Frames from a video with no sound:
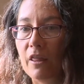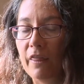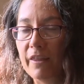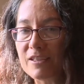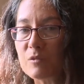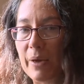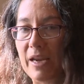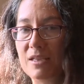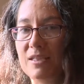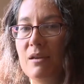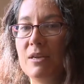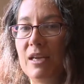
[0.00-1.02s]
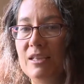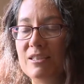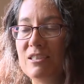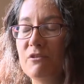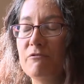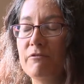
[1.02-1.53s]
this pandemic is
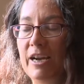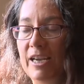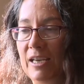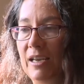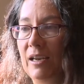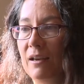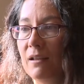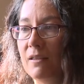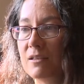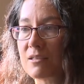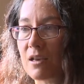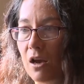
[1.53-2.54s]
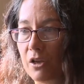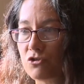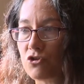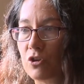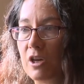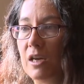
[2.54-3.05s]
dividing this
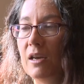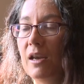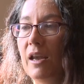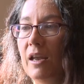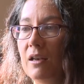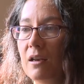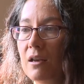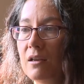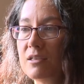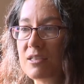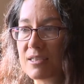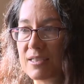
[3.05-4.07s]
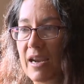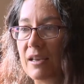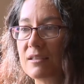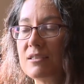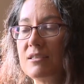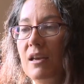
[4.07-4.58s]
country and
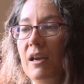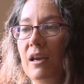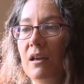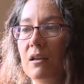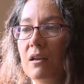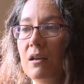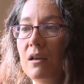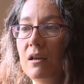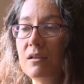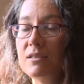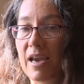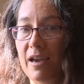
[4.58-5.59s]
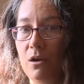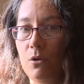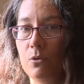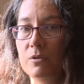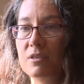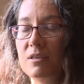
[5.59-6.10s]
states and
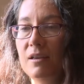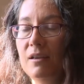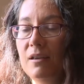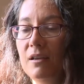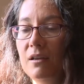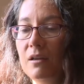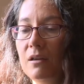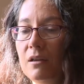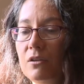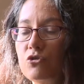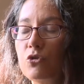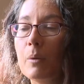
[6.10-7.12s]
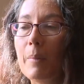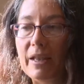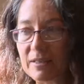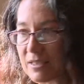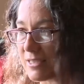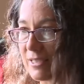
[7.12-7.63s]
towns
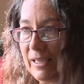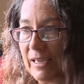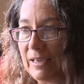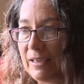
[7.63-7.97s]
tremendously.